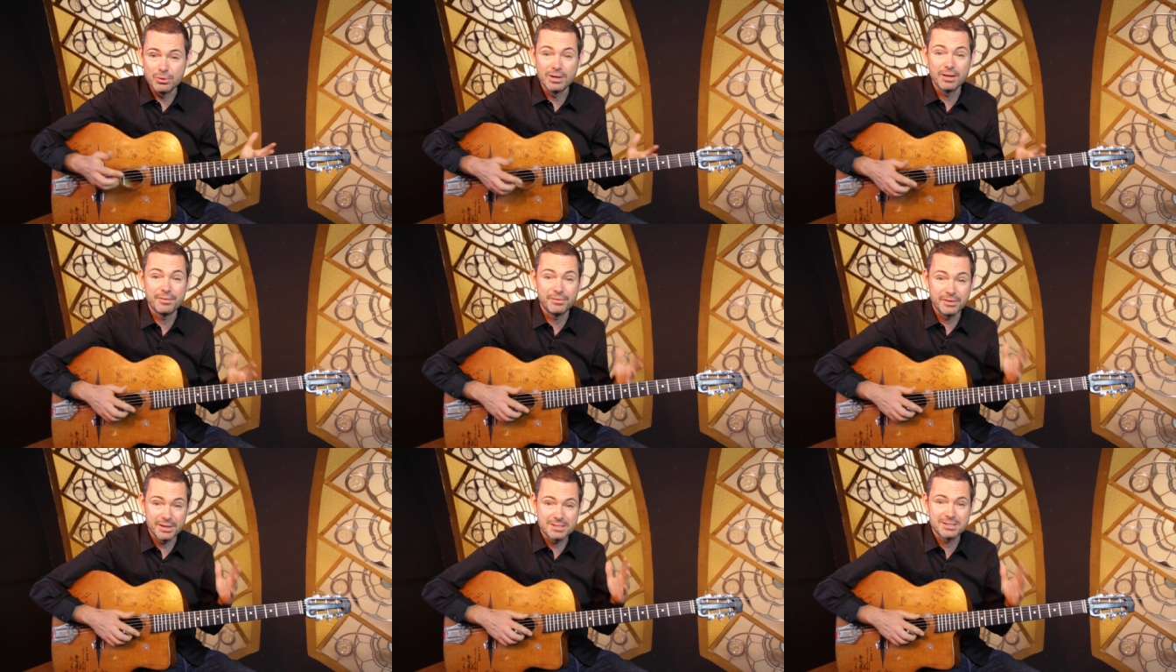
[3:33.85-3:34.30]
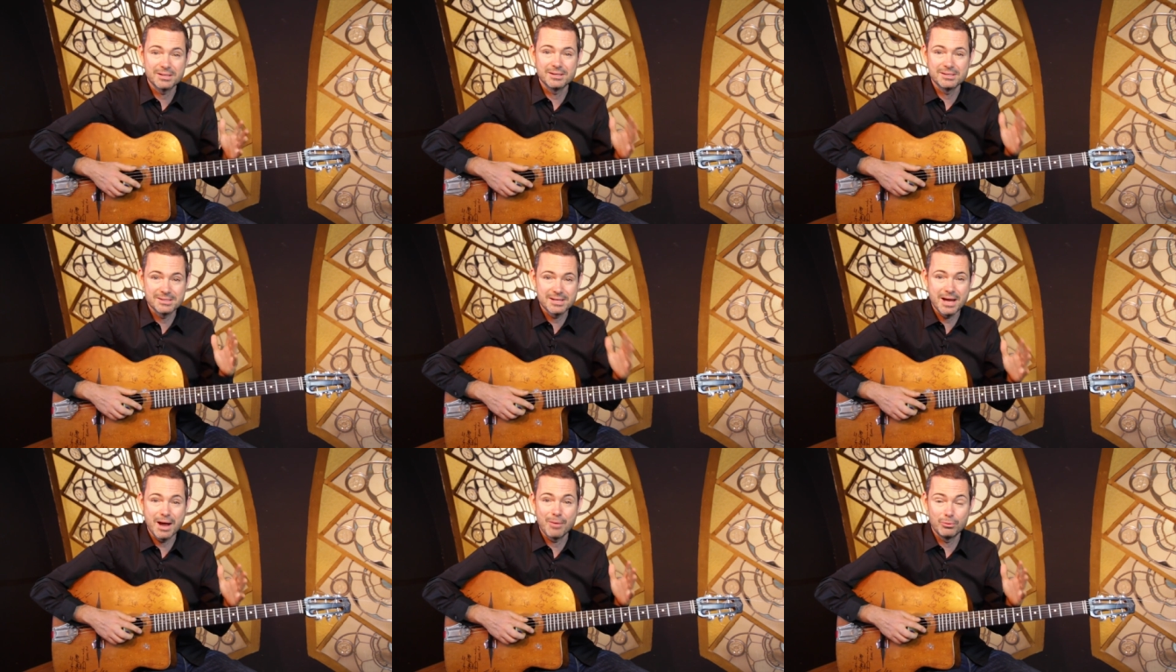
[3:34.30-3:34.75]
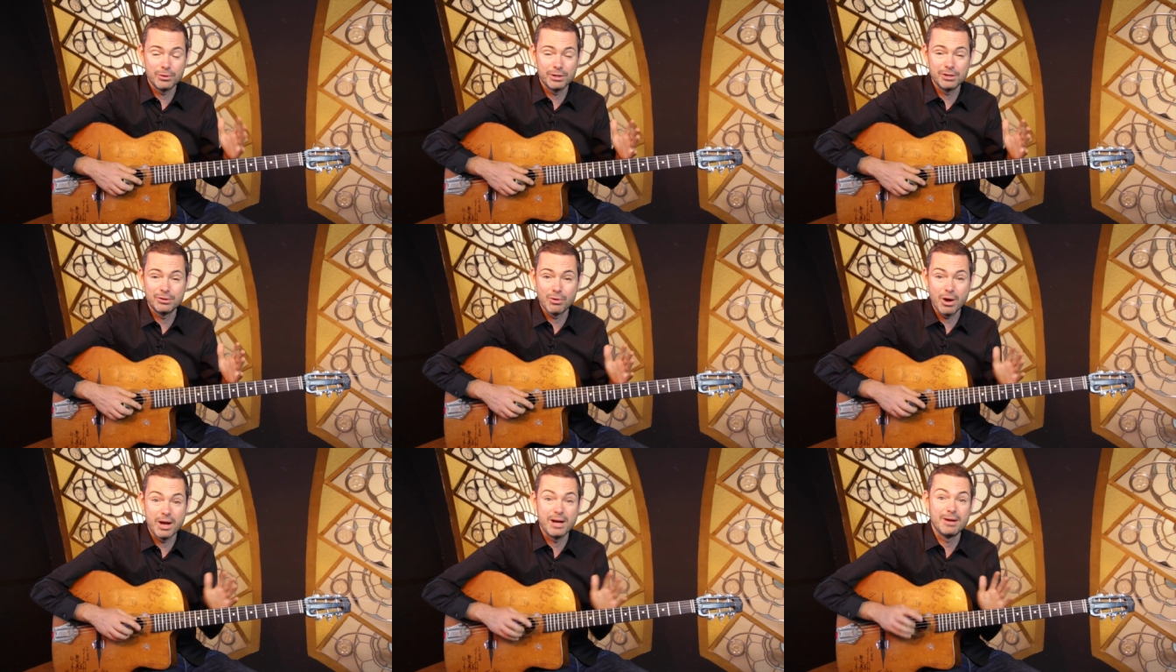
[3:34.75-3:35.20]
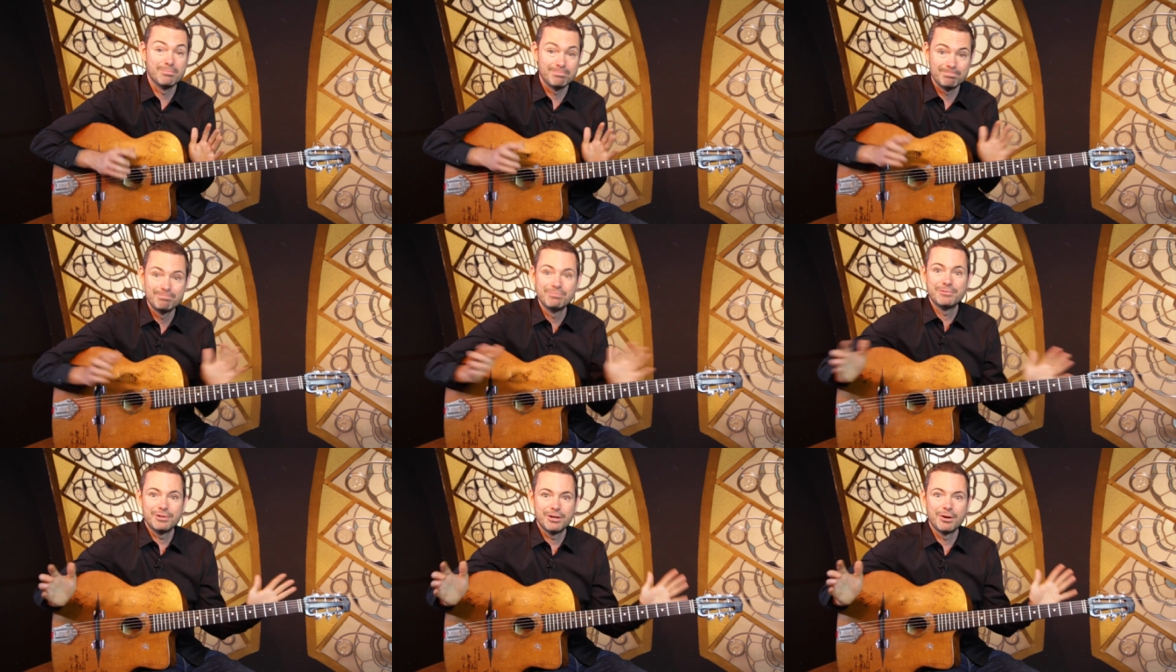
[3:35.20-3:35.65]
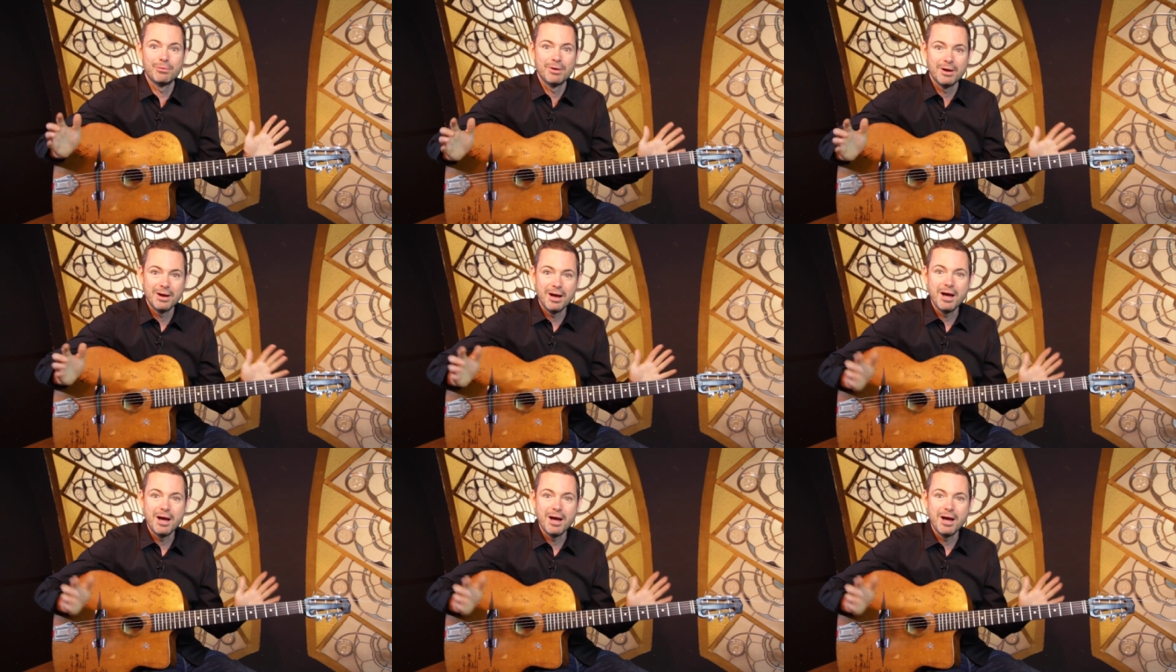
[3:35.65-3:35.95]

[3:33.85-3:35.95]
And I think it's going to sound really great and, you know,